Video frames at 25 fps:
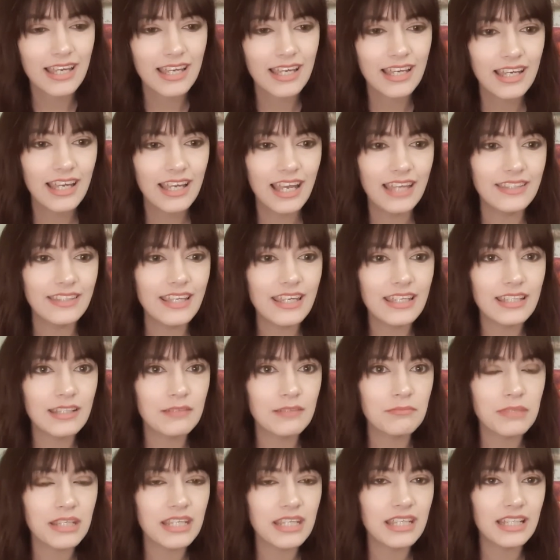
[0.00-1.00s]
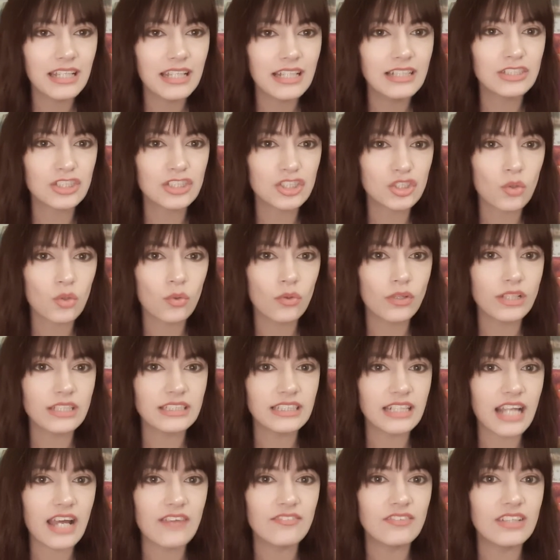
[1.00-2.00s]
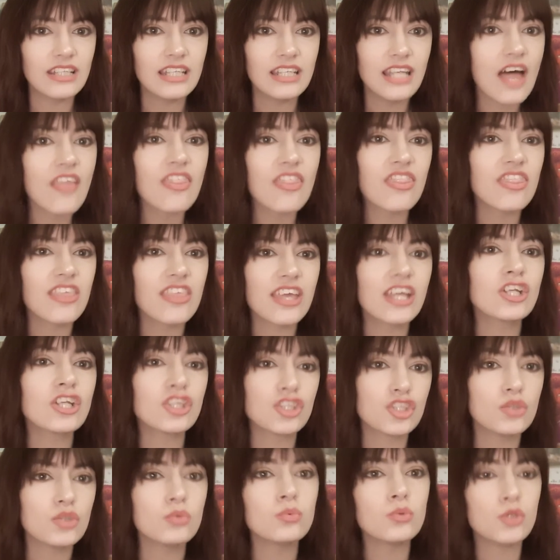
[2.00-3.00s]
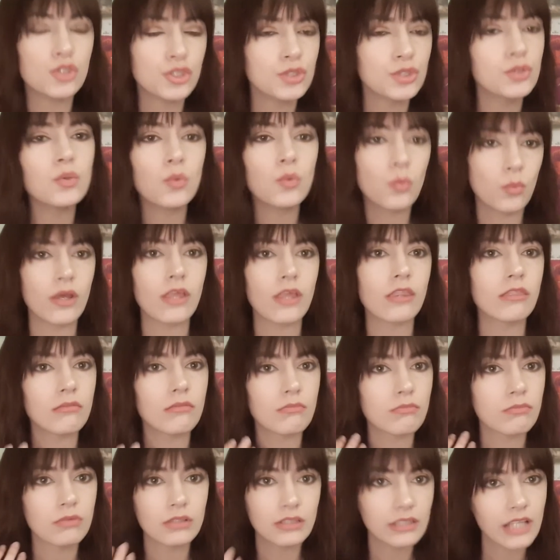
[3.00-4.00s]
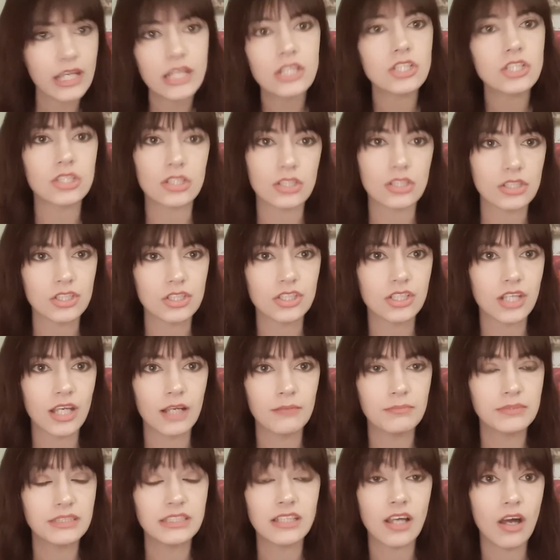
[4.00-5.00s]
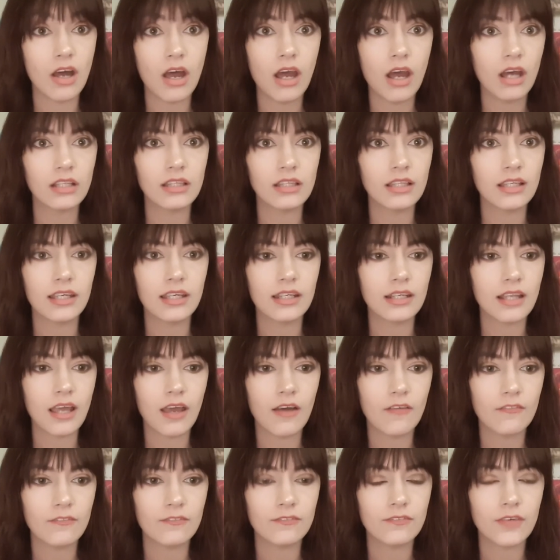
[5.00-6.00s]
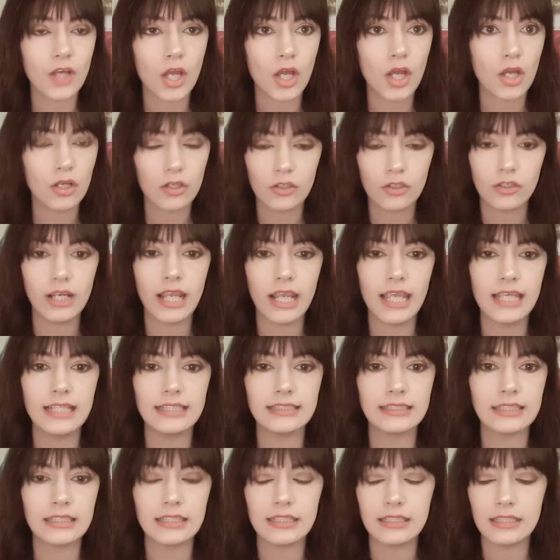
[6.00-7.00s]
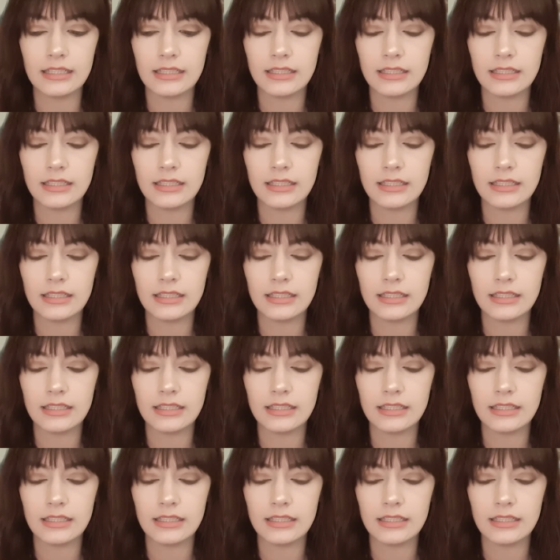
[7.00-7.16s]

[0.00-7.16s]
And they can be in stories that have nothing to do with relationships, oddly enough. Crazy.